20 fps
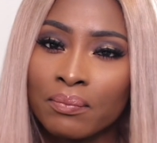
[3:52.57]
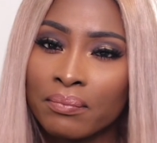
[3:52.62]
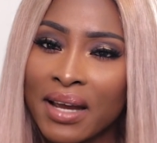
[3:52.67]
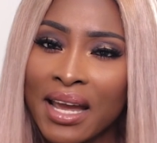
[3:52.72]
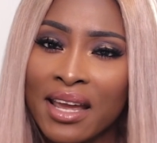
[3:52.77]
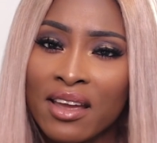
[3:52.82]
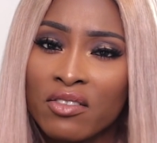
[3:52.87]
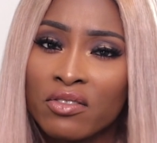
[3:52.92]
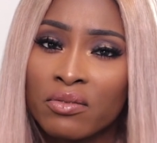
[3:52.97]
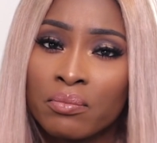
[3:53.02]

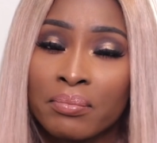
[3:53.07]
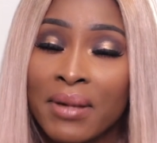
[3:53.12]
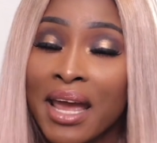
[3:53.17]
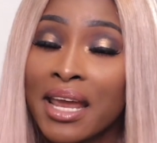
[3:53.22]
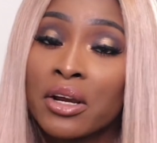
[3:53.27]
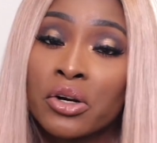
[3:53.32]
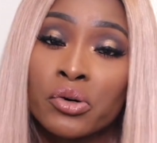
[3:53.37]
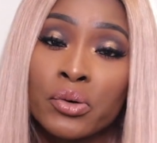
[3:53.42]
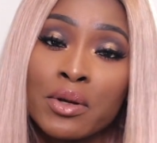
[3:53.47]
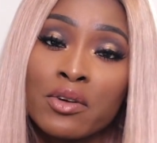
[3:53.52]
might have
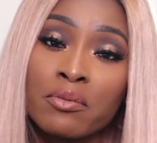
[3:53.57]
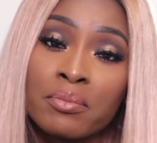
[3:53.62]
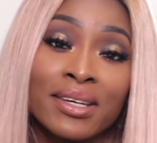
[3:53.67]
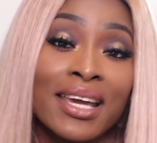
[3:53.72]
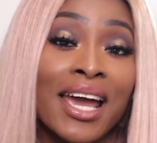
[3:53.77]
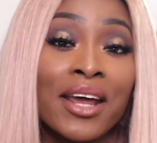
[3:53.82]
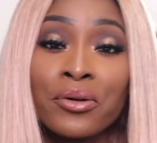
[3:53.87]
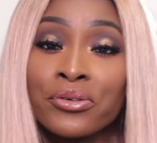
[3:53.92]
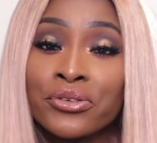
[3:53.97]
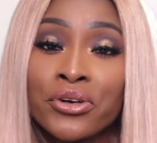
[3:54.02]
might agree with me
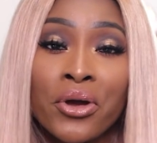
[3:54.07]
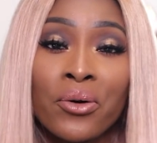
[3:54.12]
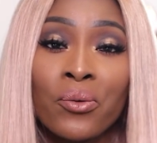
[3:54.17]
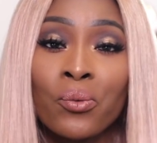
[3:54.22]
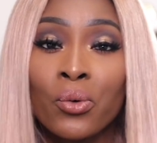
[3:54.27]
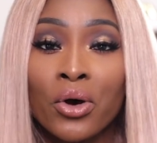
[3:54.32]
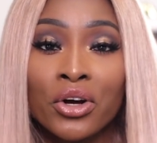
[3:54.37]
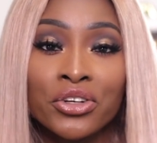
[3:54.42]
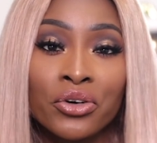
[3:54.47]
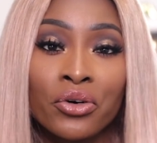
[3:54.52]
i don't know
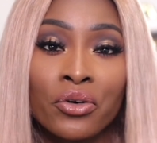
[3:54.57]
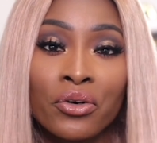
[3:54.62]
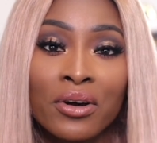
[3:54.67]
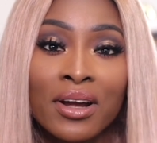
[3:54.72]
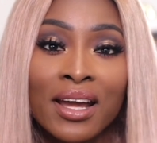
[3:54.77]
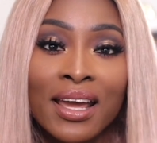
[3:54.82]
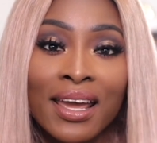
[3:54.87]
what your